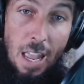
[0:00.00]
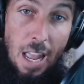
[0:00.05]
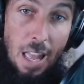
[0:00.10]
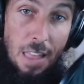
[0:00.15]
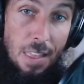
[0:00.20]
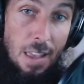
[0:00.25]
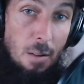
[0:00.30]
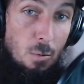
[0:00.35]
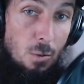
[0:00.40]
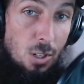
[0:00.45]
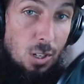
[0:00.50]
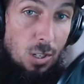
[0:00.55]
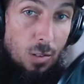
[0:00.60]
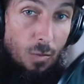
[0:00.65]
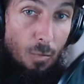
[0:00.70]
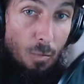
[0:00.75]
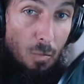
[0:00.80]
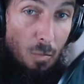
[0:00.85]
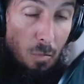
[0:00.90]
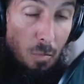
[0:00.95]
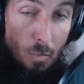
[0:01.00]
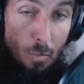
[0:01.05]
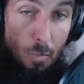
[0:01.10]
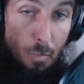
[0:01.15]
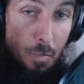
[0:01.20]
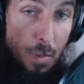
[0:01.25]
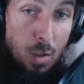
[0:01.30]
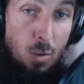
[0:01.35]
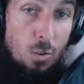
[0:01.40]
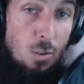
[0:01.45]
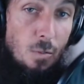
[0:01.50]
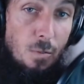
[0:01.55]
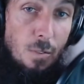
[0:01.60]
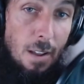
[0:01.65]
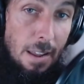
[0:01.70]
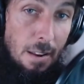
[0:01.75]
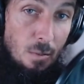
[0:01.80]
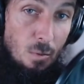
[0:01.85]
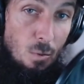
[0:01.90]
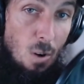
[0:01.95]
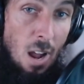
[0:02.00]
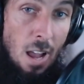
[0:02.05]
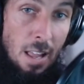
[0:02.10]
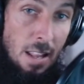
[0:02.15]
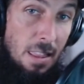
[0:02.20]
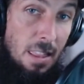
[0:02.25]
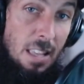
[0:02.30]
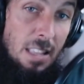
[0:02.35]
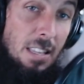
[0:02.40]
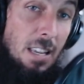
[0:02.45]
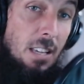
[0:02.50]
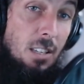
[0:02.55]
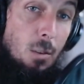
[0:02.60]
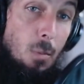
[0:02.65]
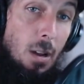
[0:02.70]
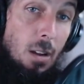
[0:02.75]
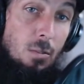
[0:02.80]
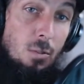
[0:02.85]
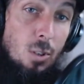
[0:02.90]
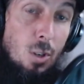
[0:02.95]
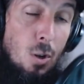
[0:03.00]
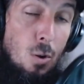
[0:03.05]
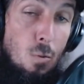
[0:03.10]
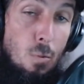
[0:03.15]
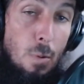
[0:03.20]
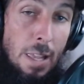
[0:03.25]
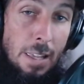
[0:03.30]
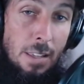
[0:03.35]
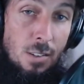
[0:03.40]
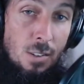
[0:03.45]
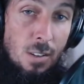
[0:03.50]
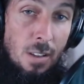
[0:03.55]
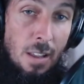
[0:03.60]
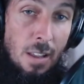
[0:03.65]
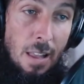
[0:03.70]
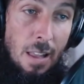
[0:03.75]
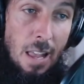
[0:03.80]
And that will just putrefy and rot. And that takes about 2 weeks.